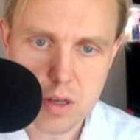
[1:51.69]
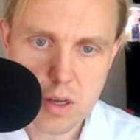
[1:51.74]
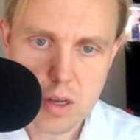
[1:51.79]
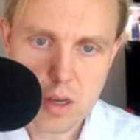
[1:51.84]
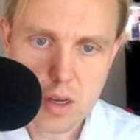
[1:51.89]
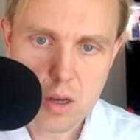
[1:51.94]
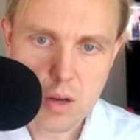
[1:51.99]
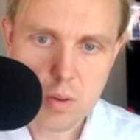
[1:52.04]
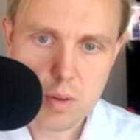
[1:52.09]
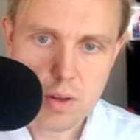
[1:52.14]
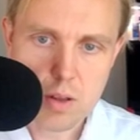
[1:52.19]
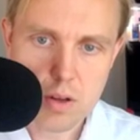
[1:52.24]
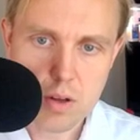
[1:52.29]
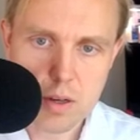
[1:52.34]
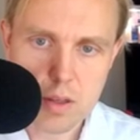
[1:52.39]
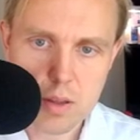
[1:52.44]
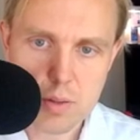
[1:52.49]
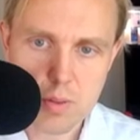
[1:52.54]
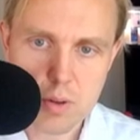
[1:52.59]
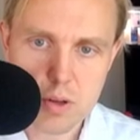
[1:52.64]
I mean,
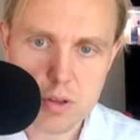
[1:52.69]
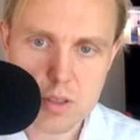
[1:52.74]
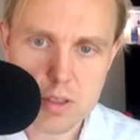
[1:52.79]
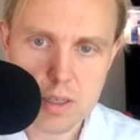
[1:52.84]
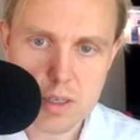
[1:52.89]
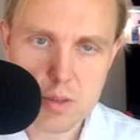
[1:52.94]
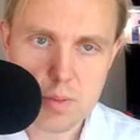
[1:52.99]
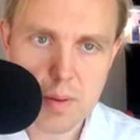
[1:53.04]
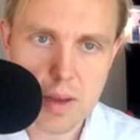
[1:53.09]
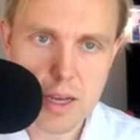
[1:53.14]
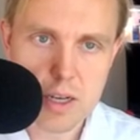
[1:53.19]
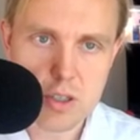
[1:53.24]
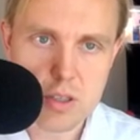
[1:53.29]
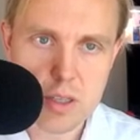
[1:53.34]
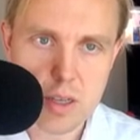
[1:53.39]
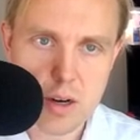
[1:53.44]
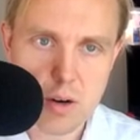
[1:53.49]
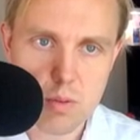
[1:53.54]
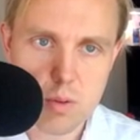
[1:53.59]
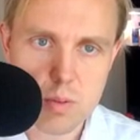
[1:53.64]
look at the Post-Dispatch
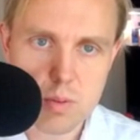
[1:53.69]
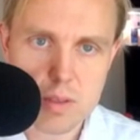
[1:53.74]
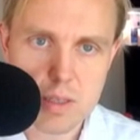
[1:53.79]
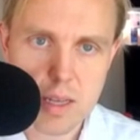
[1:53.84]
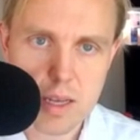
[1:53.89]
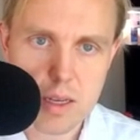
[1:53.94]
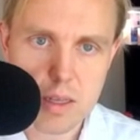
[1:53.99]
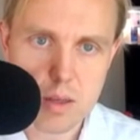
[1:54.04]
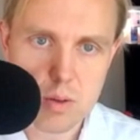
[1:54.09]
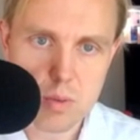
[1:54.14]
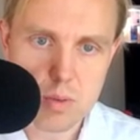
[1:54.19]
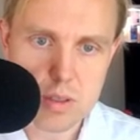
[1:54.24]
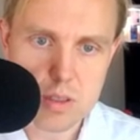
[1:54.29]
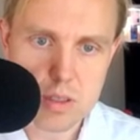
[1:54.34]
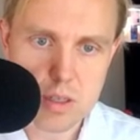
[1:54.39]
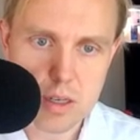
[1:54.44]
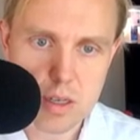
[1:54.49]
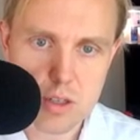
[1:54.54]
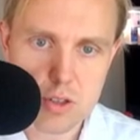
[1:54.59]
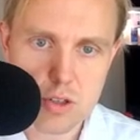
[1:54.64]
there. What was that? That
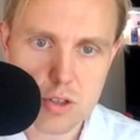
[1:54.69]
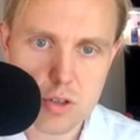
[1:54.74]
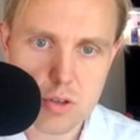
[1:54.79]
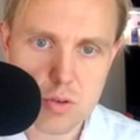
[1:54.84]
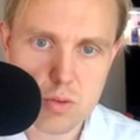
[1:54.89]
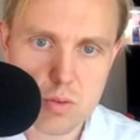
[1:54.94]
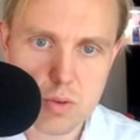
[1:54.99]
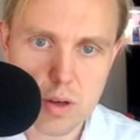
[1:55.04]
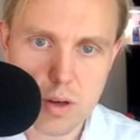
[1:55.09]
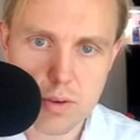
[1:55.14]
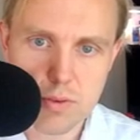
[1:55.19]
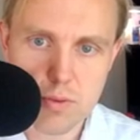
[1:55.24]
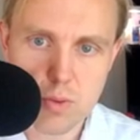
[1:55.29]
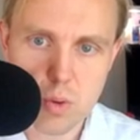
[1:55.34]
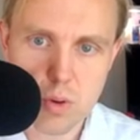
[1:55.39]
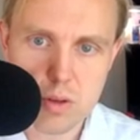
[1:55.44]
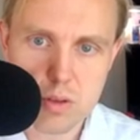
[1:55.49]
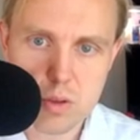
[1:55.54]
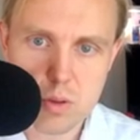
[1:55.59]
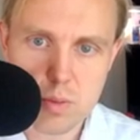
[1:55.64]
was June
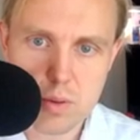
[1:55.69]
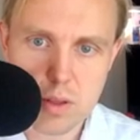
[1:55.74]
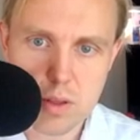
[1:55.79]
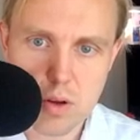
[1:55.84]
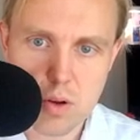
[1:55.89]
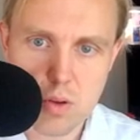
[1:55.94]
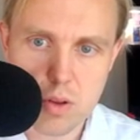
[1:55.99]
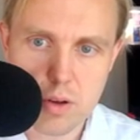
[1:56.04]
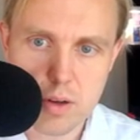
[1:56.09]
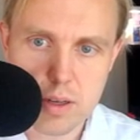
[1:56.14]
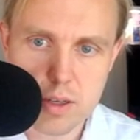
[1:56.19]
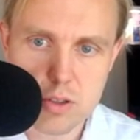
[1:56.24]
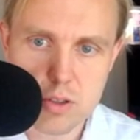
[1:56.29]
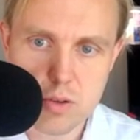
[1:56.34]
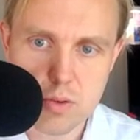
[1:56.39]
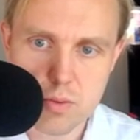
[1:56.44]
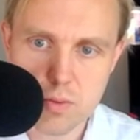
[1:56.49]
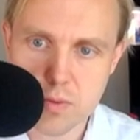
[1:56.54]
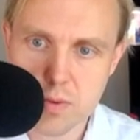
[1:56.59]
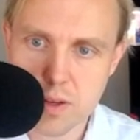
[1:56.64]
4th. So we look at
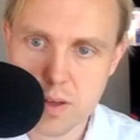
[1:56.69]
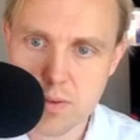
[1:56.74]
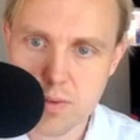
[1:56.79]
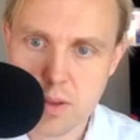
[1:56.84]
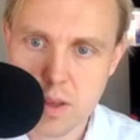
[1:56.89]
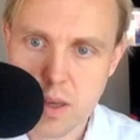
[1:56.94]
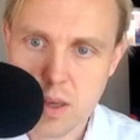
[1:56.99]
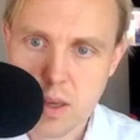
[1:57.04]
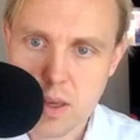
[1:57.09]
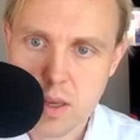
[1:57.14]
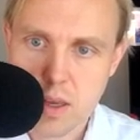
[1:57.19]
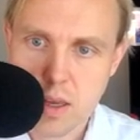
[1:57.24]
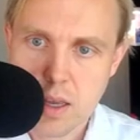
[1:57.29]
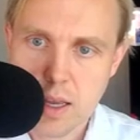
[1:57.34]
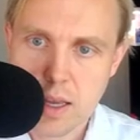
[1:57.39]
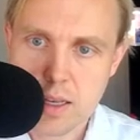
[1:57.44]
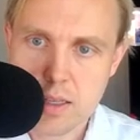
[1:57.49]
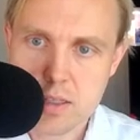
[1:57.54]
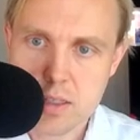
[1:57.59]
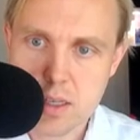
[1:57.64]
June 5th
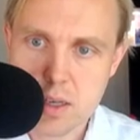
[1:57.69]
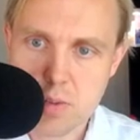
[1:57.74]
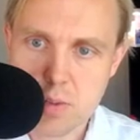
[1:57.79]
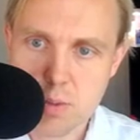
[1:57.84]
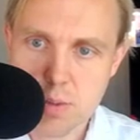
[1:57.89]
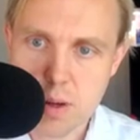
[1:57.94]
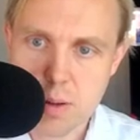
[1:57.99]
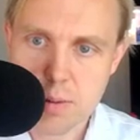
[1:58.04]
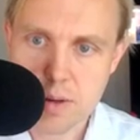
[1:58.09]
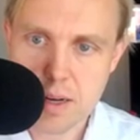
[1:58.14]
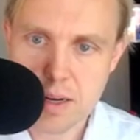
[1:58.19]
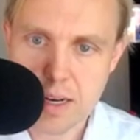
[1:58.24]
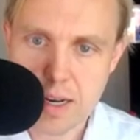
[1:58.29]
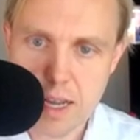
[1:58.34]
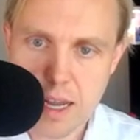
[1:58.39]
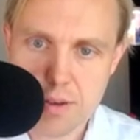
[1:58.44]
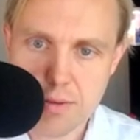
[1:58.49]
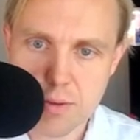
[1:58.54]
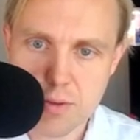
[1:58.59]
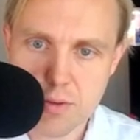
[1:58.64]
and see. We're probably not going to
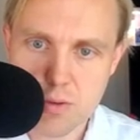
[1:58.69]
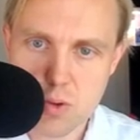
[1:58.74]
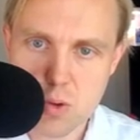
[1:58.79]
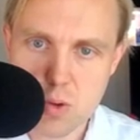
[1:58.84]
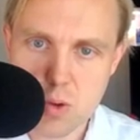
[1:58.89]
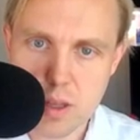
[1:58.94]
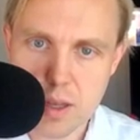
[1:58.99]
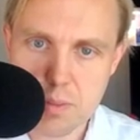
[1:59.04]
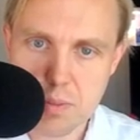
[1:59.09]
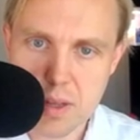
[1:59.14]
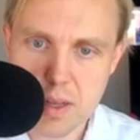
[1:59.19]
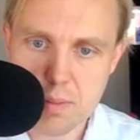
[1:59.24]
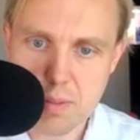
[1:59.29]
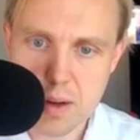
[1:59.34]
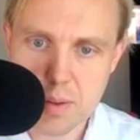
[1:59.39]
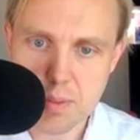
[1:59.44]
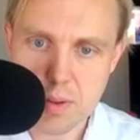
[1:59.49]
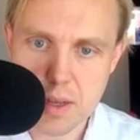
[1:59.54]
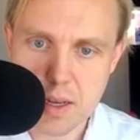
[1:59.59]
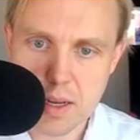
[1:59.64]
have a full
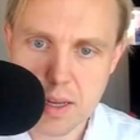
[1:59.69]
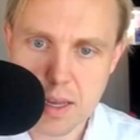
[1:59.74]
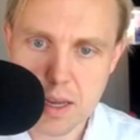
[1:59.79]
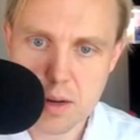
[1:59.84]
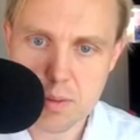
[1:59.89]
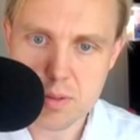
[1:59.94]
play-by-play account, but